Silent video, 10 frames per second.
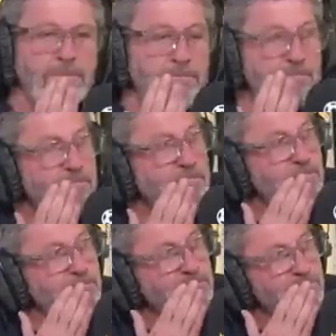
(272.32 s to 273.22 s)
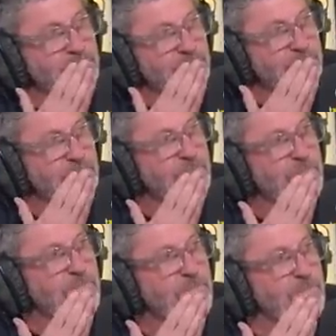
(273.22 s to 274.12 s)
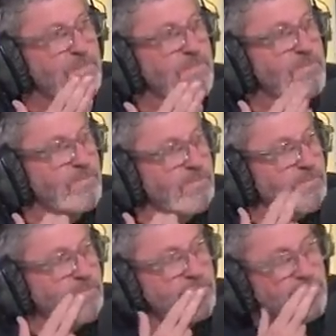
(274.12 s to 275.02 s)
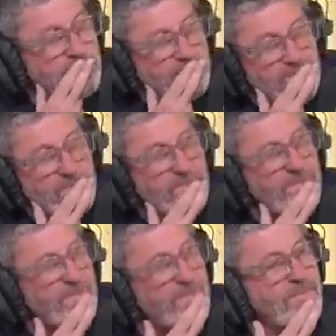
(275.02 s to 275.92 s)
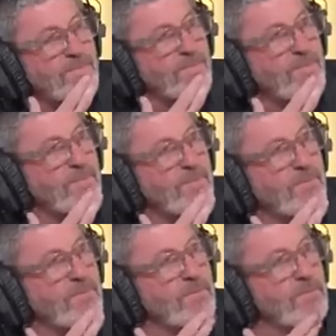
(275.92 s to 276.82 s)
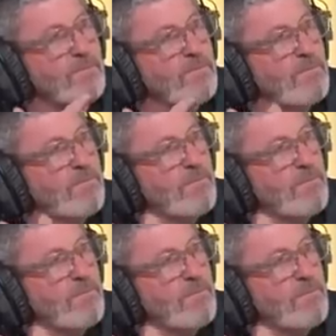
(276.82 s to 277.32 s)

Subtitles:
(silent)